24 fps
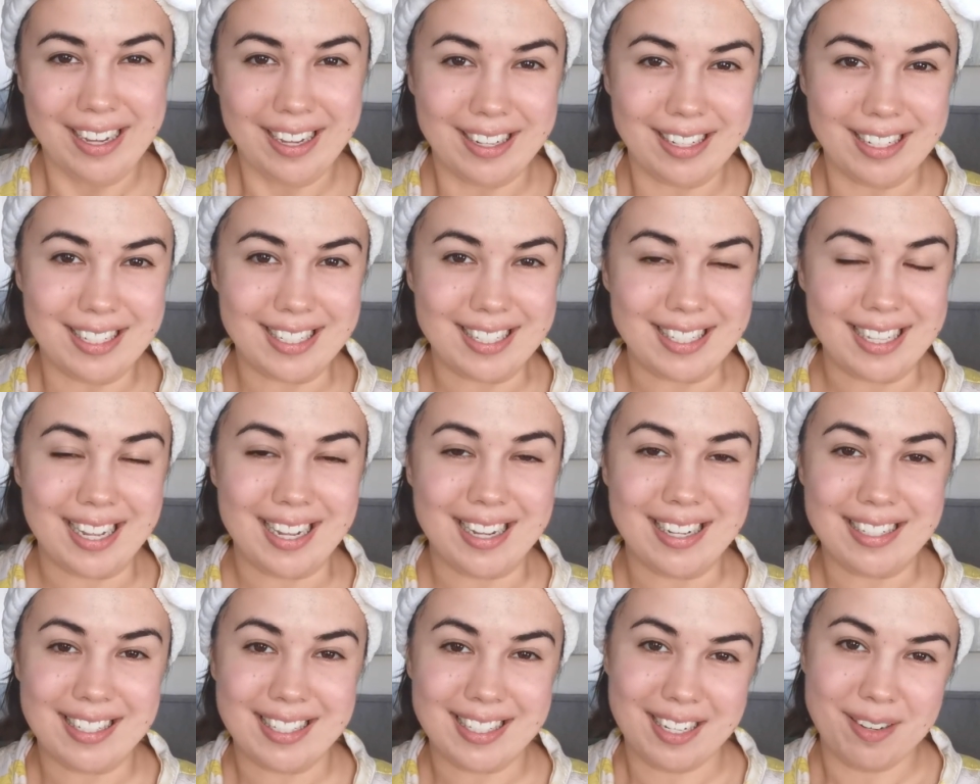It is
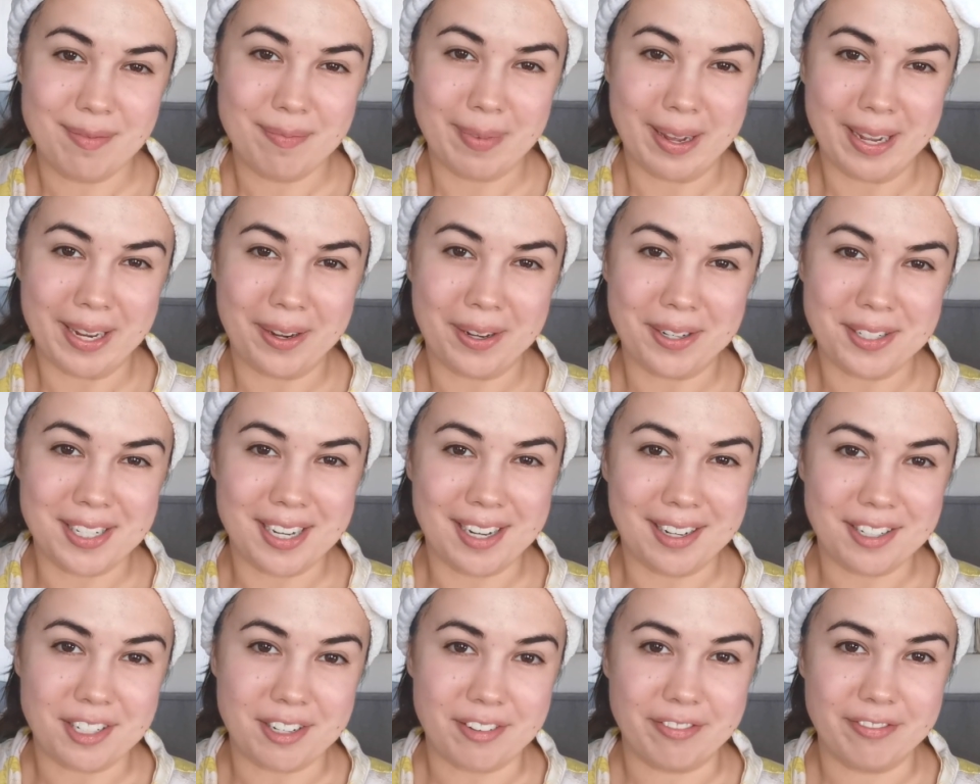their
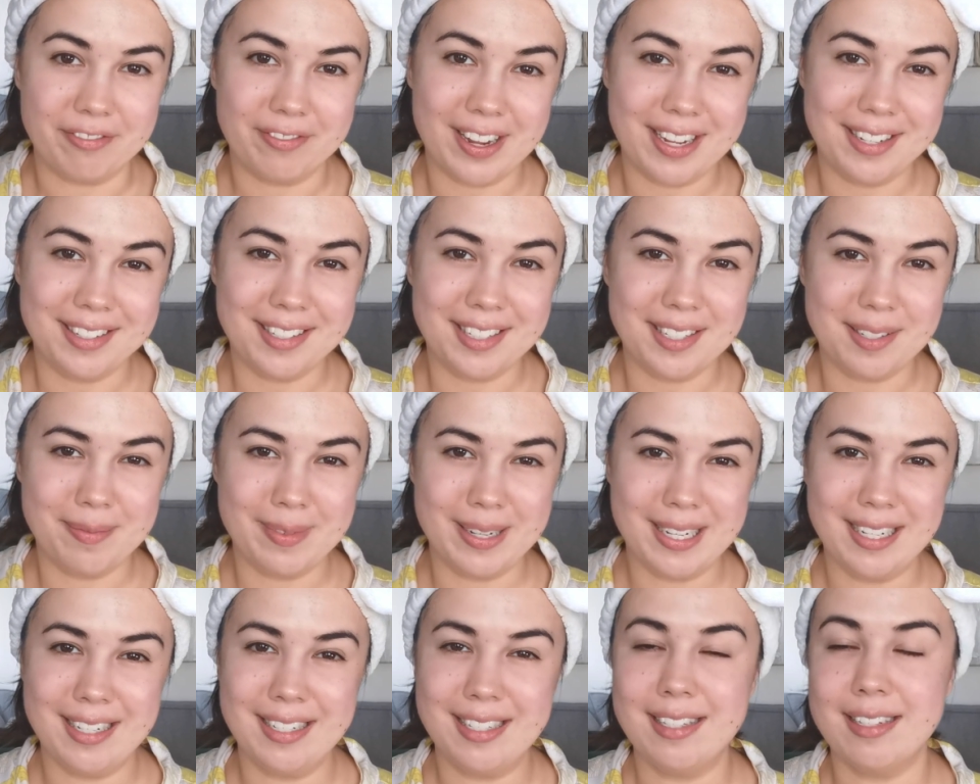Symbiotic Defense
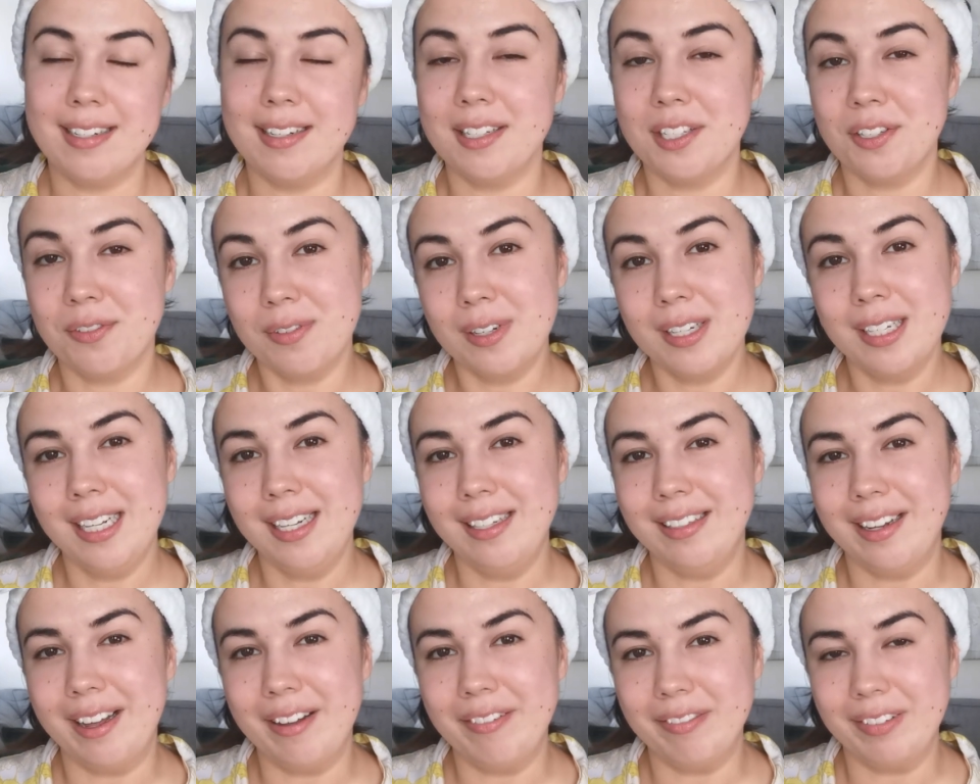Mist. It's
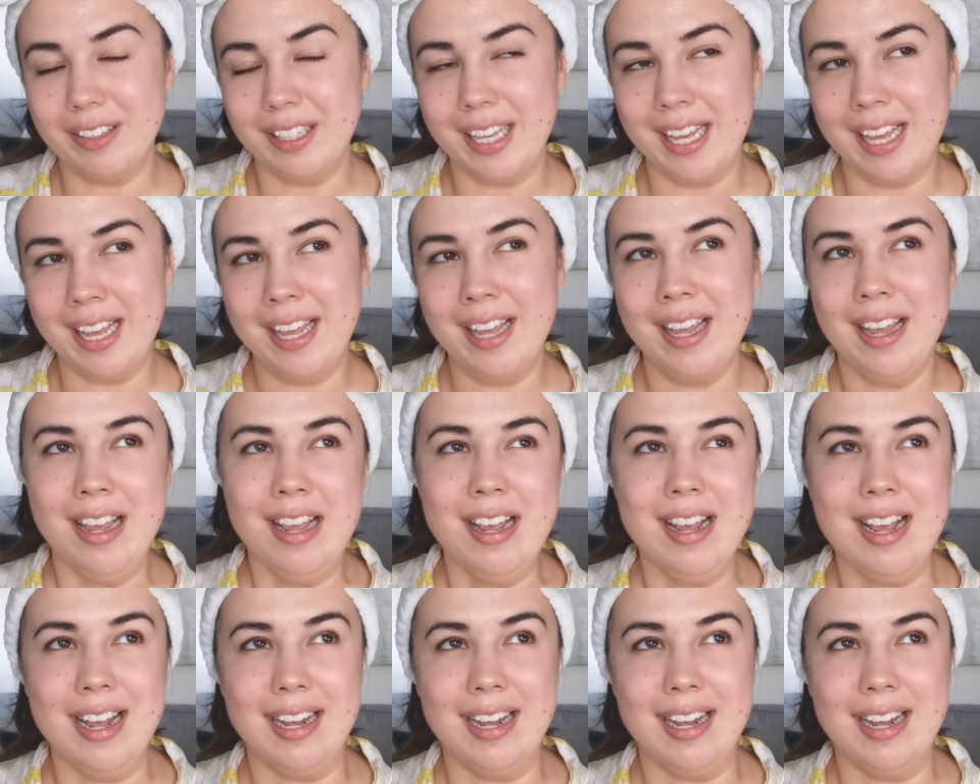really lovely.